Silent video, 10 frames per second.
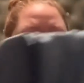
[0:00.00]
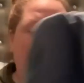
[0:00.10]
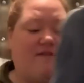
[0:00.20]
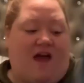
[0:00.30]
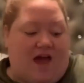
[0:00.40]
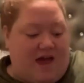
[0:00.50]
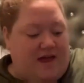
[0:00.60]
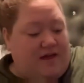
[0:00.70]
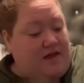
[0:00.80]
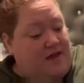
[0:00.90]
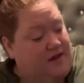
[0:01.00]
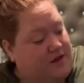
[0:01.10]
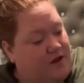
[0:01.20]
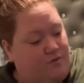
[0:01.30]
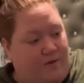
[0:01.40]
If I
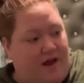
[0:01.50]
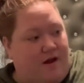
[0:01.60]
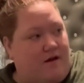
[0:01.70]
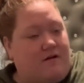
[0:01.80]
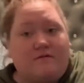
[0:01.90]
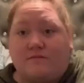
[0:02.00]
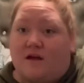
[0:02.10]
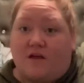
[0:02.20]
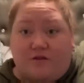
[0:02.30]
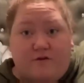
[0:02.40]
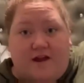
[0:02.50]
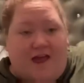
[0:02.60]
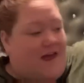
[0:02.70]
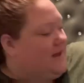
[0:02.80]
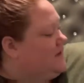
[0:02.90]
could wear a
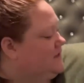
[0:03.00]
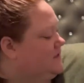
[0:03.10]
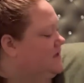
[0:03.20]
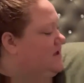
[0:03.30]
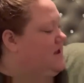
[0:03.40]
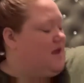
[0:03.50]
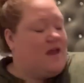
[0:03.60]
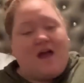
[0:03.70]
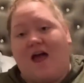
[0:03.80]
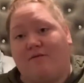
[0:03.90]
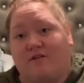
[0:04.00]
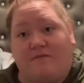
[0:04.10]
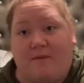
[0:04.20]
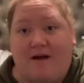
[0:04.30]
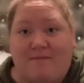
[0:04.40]
3X, I would
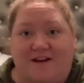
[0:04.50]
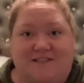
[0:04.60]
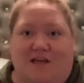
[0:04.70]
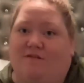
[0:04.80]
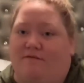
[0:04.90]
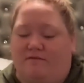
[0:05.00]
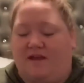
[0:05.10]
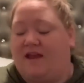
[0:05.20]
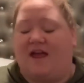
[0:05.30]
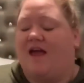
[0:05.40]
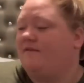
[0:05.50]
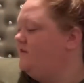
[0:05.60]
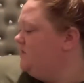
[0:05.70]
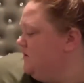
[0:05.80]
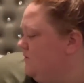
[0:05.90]
have bought myself like
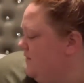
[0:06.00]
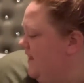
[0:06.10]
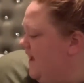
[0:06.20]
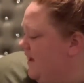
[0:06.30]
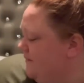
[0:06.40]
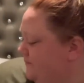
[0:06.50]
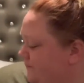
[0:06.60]
every single one they have.